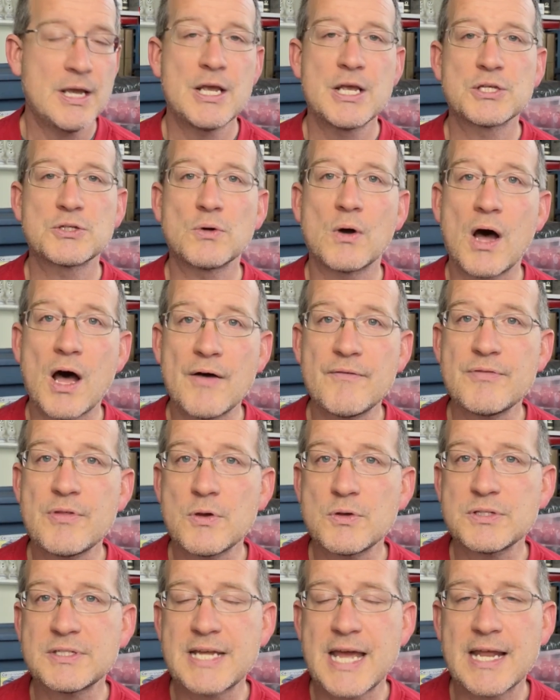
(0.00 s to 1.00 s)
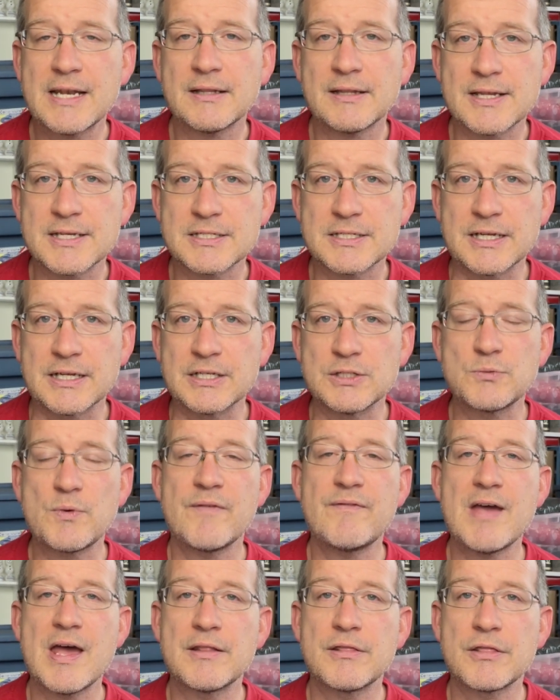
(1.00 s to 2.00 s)
So of those 10 listings,
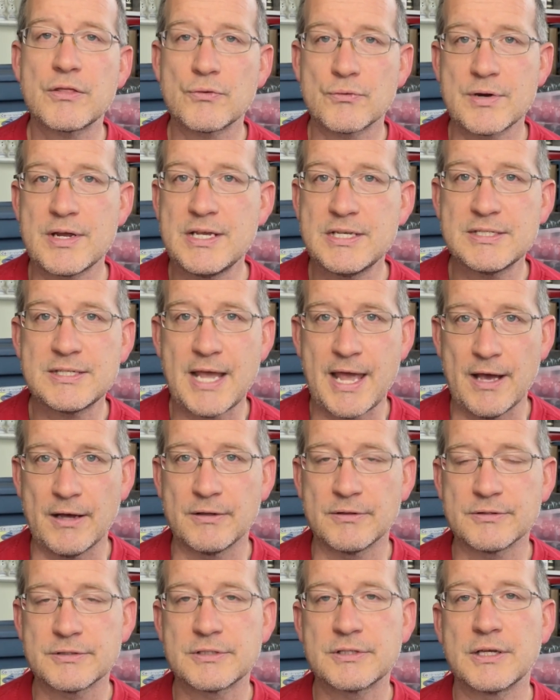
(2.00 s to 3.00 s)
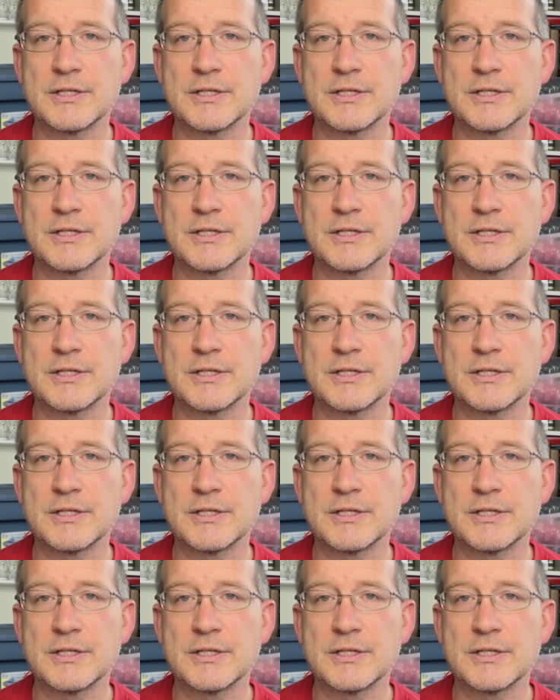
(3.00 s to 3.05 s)
we've had 3 sales.